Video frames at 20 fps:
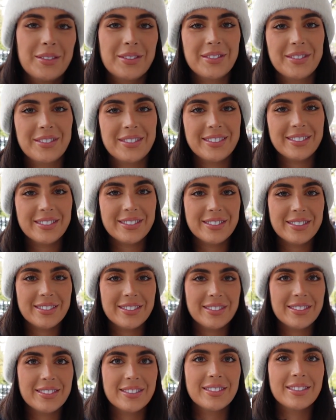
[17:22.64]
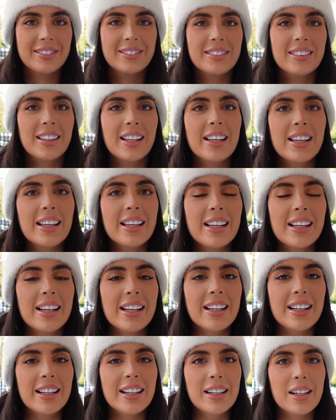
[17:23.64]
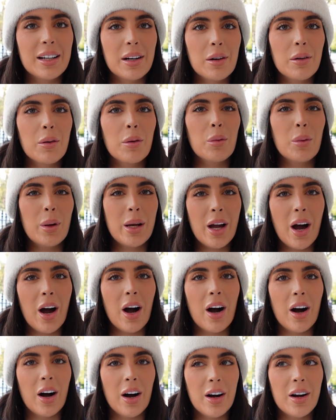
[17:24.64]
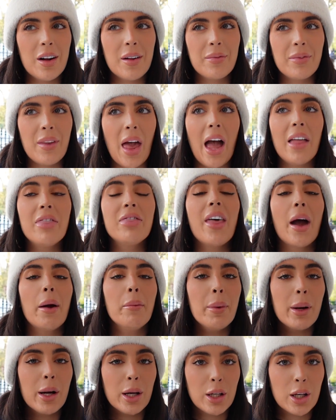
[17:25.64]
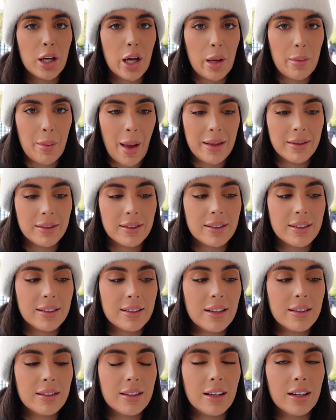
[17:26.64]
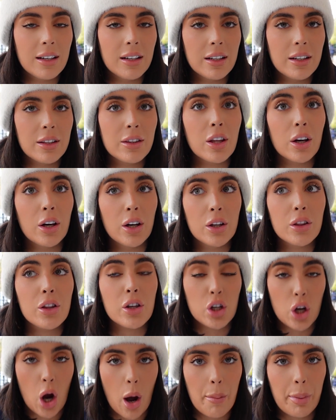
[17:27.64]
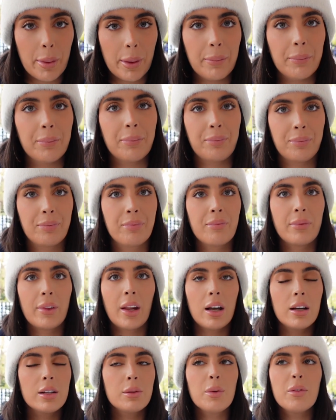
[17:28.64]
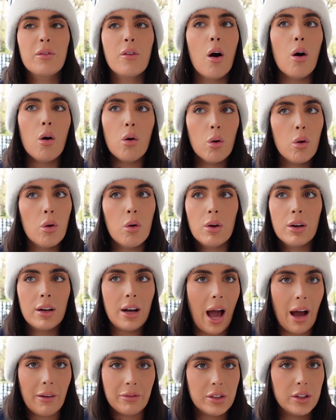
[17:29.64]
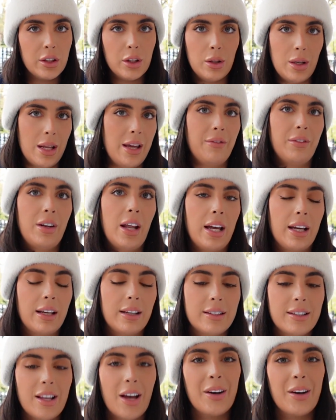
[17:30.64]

so we're actually going to go and get some food. We are. We're starving. And then we're going to commence the, the, the shop. The home shopping. Because we've got all afternoon, evening. Yeah. So.